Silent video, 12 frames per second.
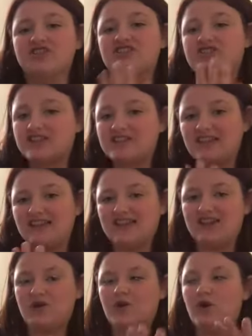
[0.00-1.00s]
She's just a
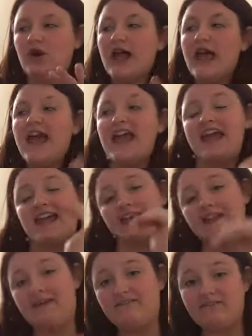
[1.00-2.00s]
little
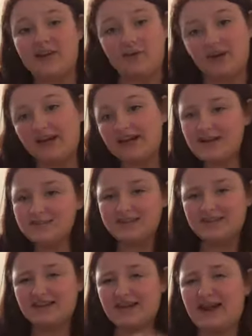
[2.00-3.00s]
iffy when it comes
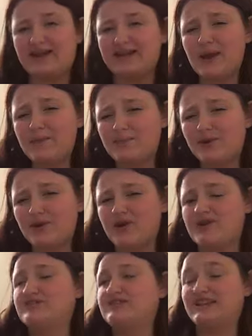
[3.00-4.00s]
to like
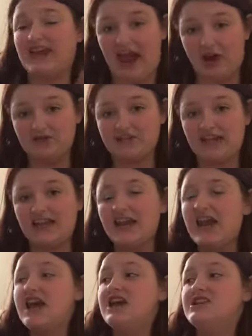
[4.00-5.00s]
numbers and counting.
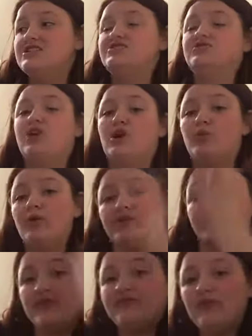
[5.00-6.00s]
She'll go
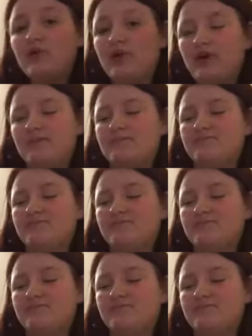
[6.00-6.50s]
1, 3, 4.